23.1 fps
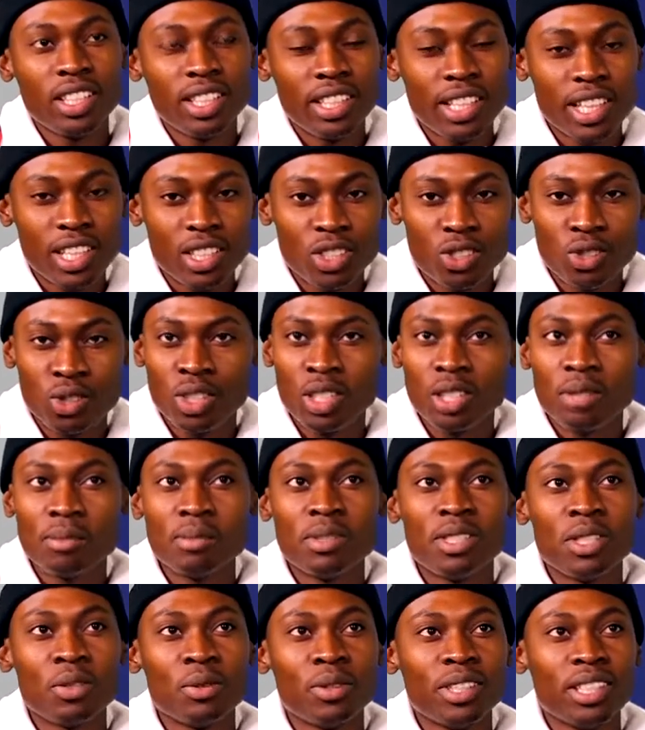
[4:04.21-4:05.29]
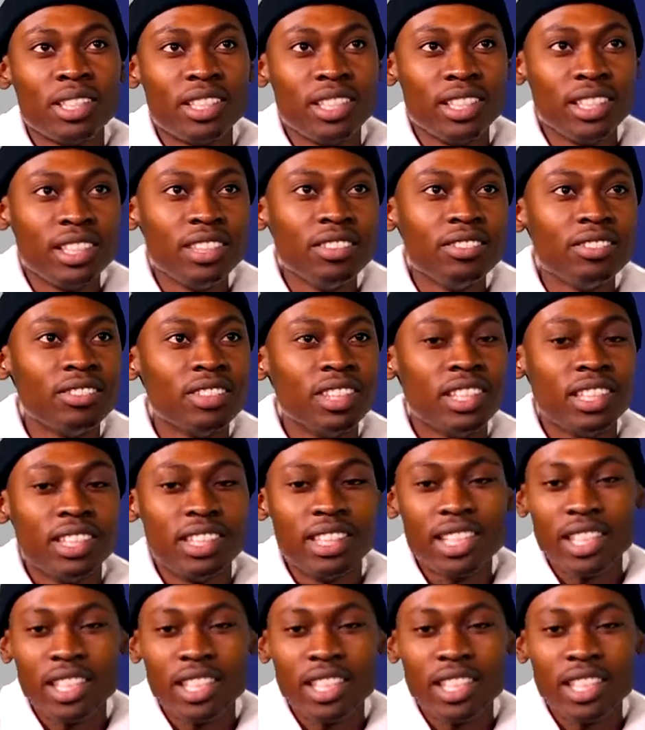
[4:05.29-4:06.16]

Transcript: their dreams. They want to live their